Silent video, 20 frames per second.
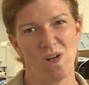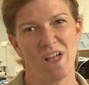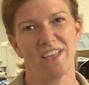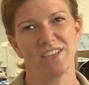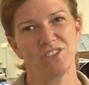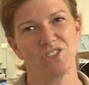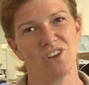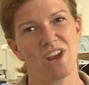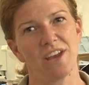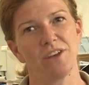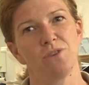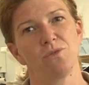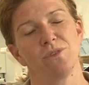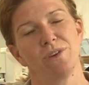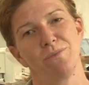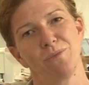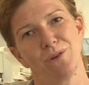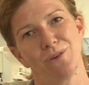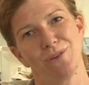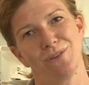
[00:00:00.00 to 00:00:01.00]
while it's trying to
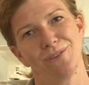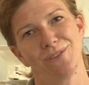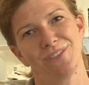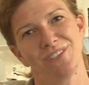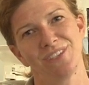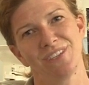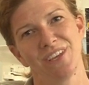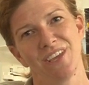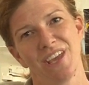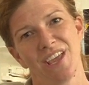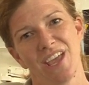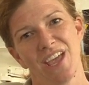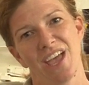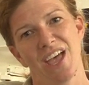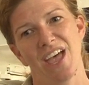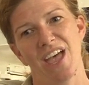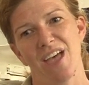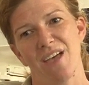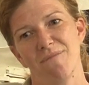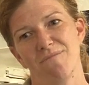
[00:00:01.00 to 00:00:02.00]
reproduce,
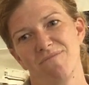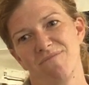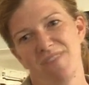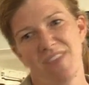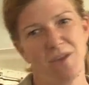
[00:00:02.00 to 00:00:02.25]
um,